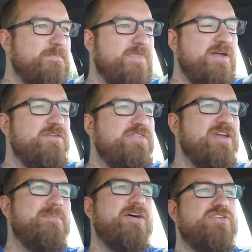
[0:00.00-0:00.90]
The other
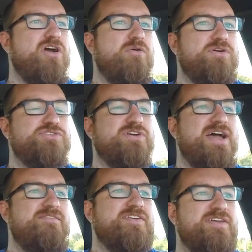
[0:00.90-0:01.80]
thing about the all-wheel
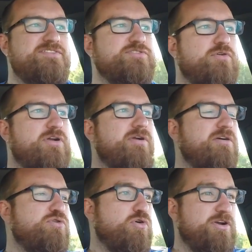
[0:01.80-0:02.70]
drive is going
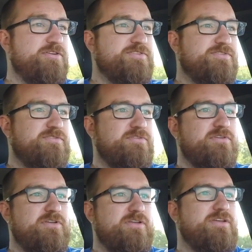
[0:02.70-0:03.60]
around corners.
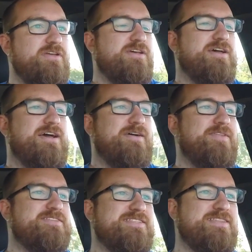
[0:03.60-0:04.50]

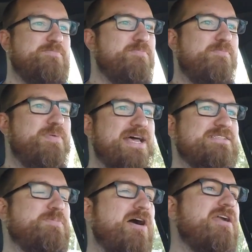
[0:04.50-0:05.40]
That's the
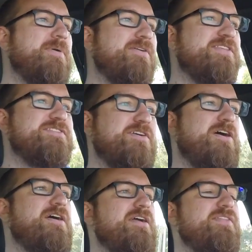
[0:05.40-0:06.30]
best part about this
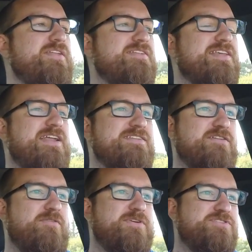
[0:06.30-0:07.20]
car and its
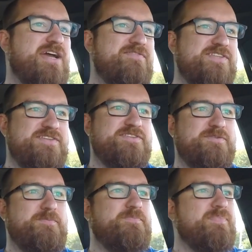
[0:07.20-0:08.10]
all-wheel drive
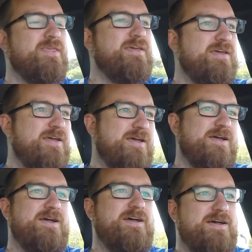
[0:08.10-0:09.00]
system.
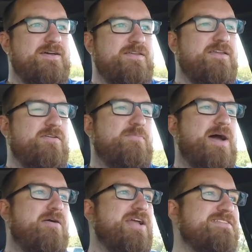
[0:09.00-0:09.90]
The
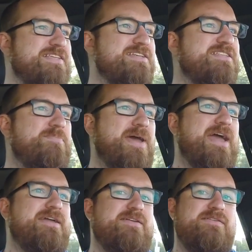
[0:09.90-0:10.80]
power gets sent to the
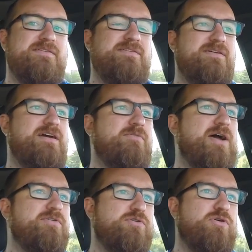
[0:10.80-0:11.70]
back
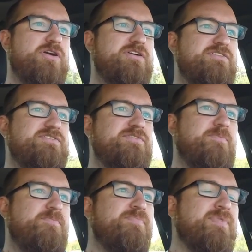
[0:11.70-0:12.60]
around corners
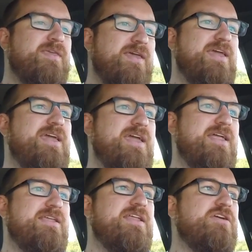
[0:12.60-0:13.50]

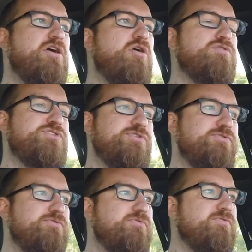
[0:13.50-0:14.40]
and can go
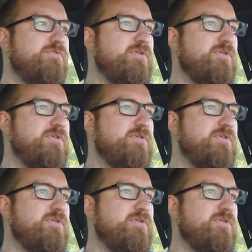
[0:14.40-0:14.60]
to